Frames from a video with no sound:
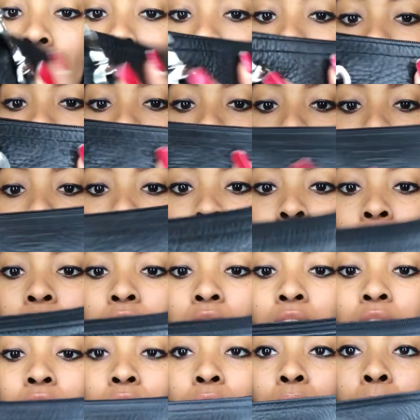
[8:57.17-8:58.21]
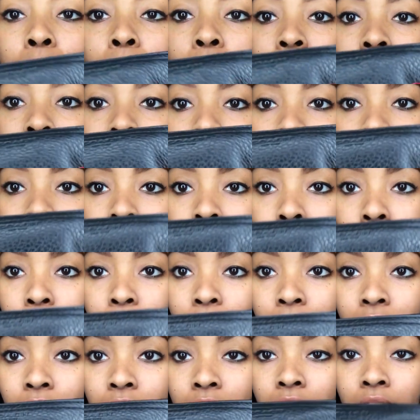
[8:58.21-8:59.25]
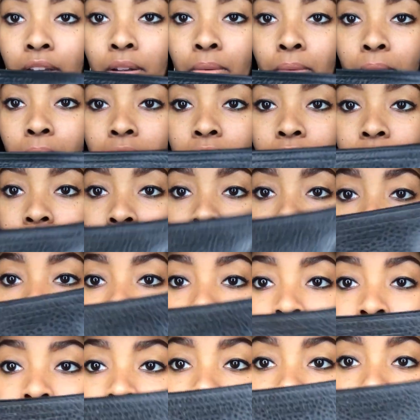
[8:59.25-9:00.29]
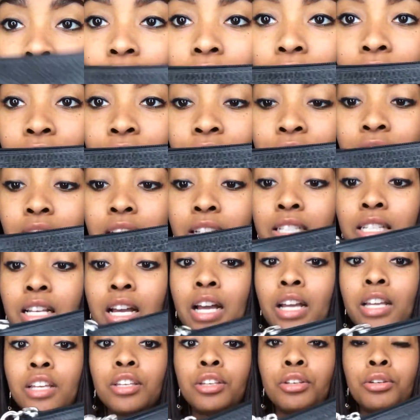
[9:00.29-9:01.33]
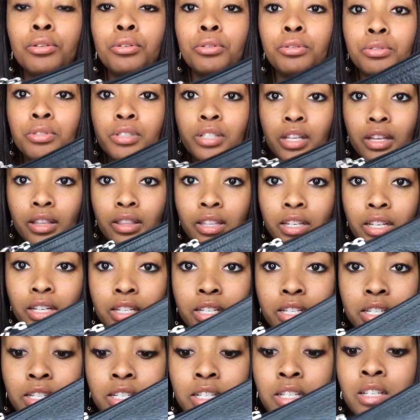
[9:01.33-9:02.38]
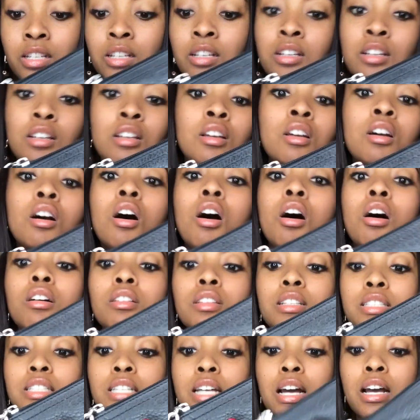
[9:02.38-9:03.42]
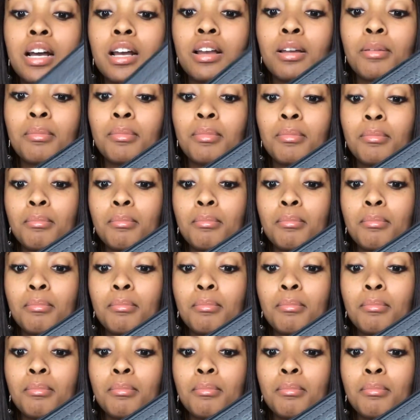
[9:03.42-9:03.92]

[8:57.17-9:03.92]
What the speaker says: I really, really, really, really love this. I use this all the time.